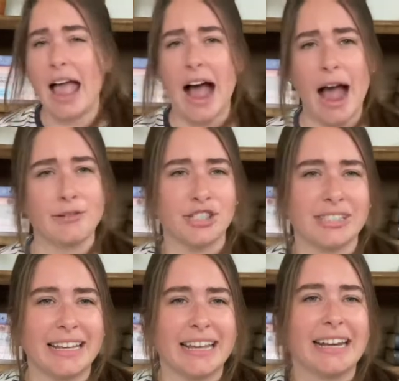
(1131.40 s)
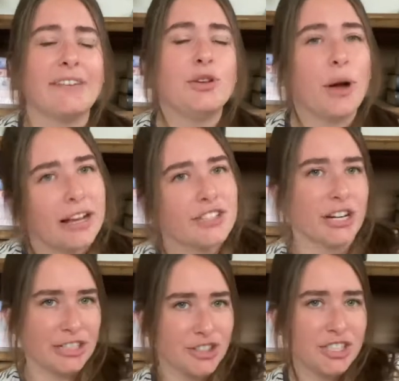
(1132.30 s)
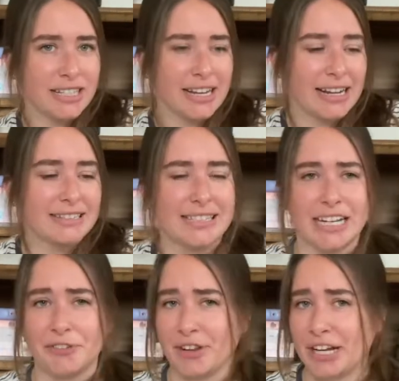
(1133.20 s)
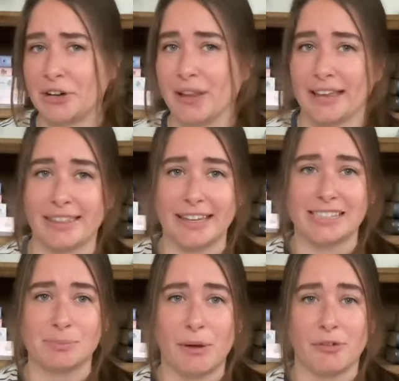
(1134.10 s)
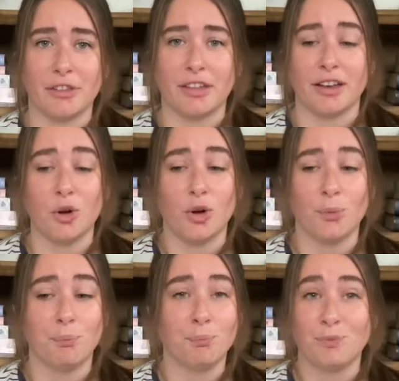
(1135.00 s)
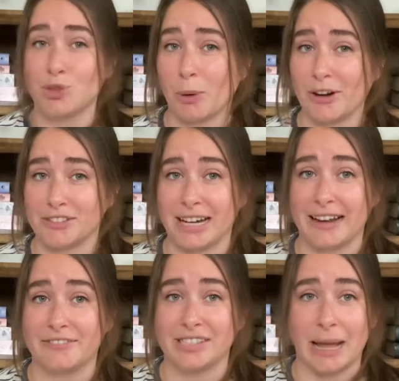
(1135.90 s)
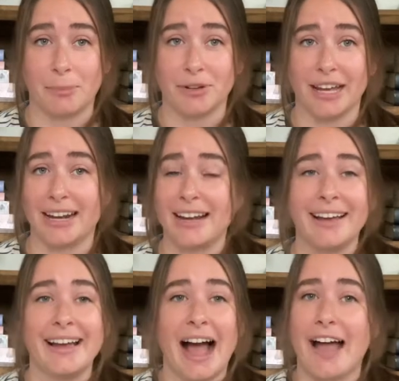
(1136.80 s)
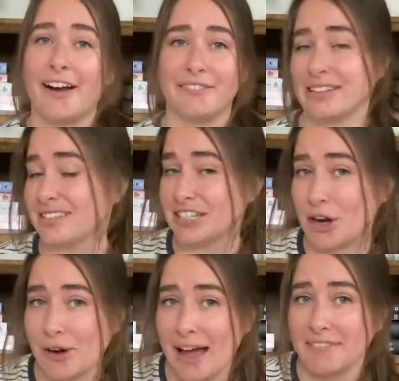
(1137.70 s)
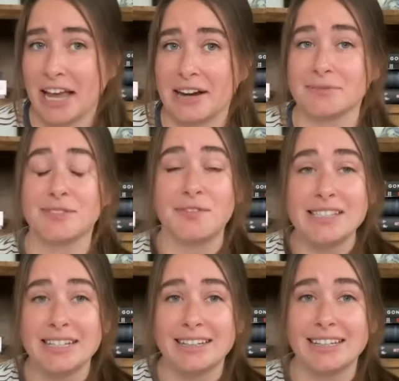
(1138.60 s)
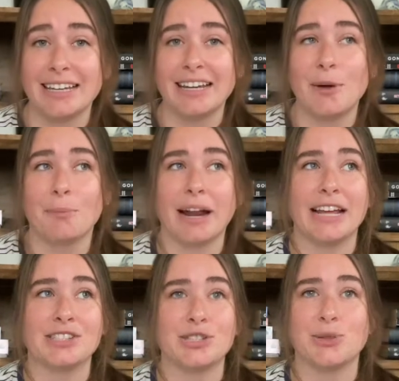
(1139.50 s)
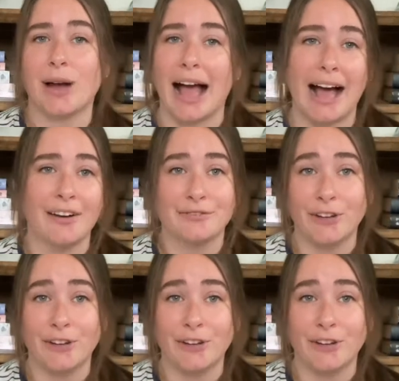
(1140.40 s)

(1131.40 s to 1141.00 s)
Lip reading: I was just thinking, if you guys are interested in seeing a video like this, but for the sweaters that I have sample knit, I obviously don't have the items physically, but I do have